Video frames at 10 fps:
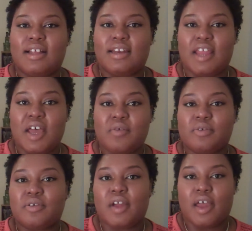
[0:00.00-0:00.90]

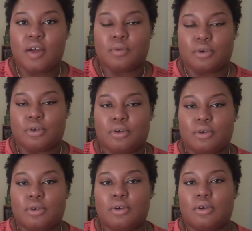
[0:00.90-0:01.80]
Never ever
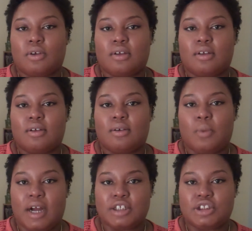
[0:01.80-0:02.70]

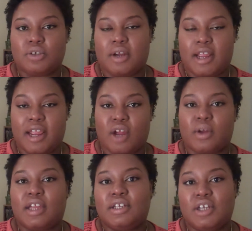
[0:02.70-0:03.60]
wash your hair
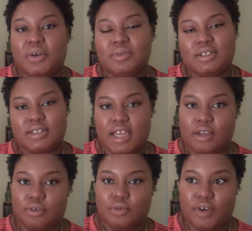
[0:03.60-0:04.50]
and don't
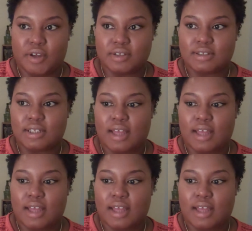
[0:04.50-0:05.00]
detangle first.